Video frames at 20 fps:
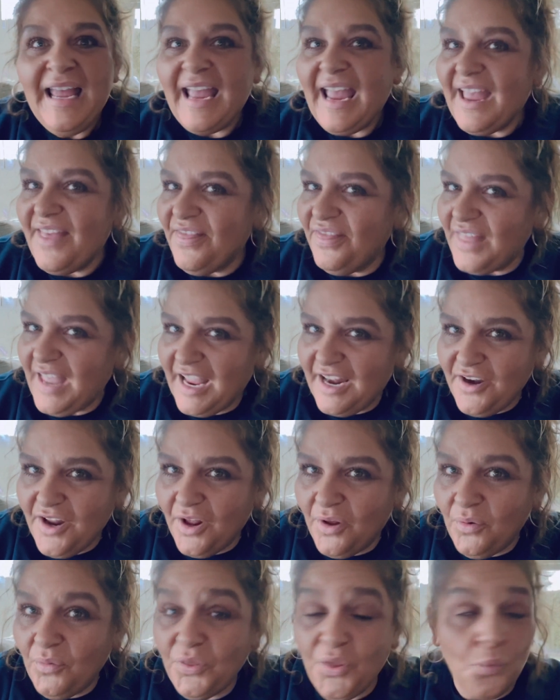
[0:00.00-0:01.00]
And they
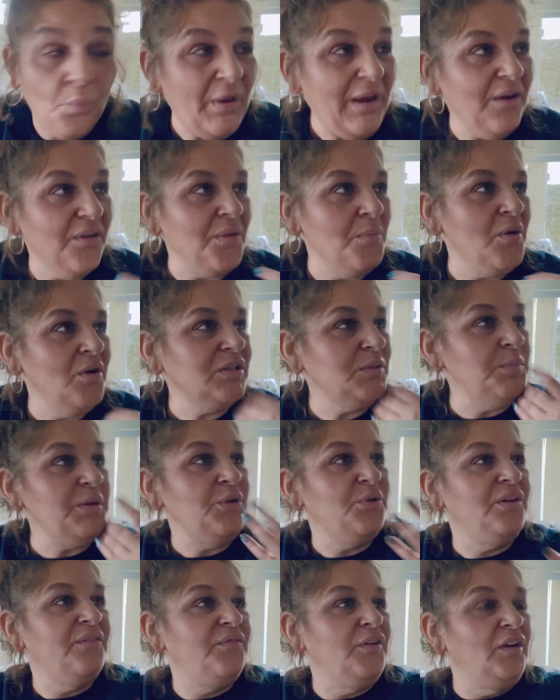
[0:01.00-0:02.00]
know that we are the most
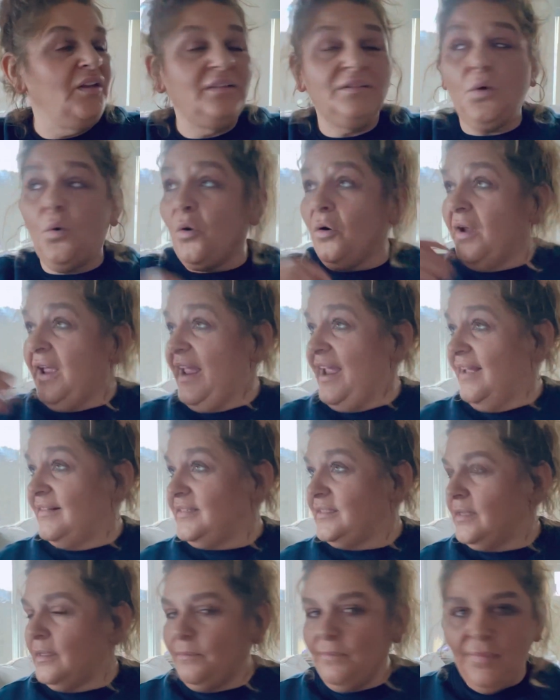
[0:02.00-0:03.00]
beautiful or
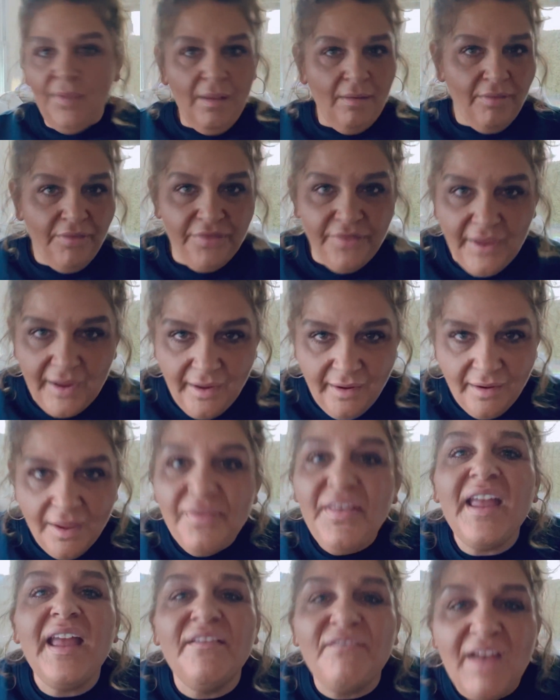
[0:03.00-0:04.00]
handsome thing
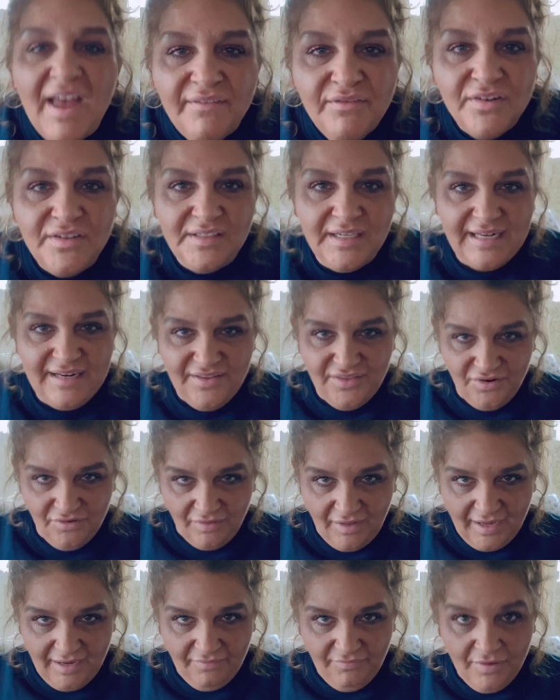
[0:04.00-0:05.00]
they have ever seen in their
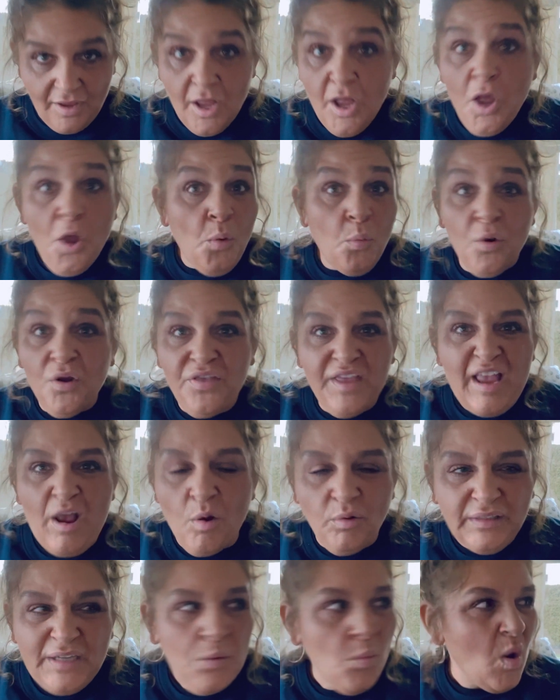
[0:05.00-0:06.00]
life. We're the
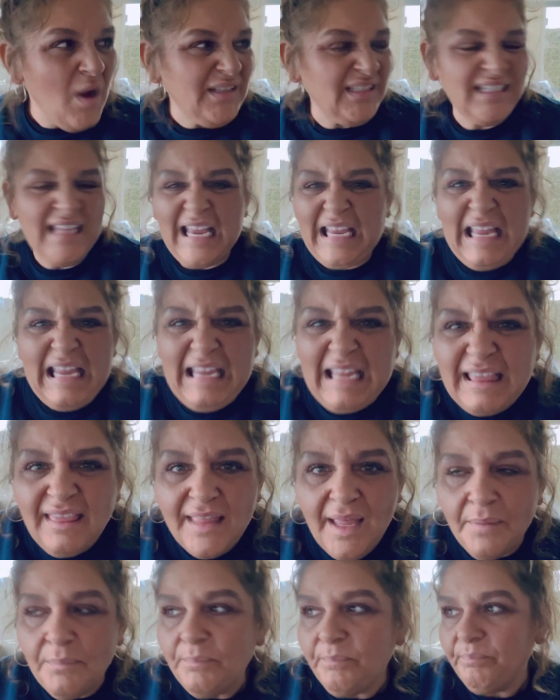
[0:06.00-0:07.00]
only ones that can get
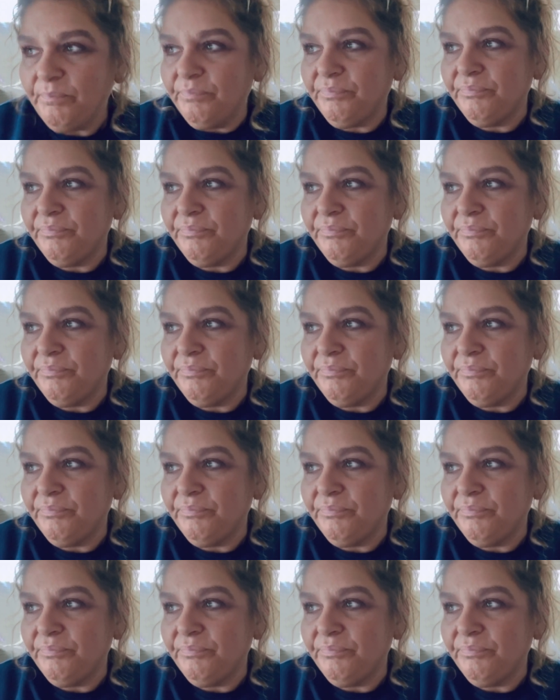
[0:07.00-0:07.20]
them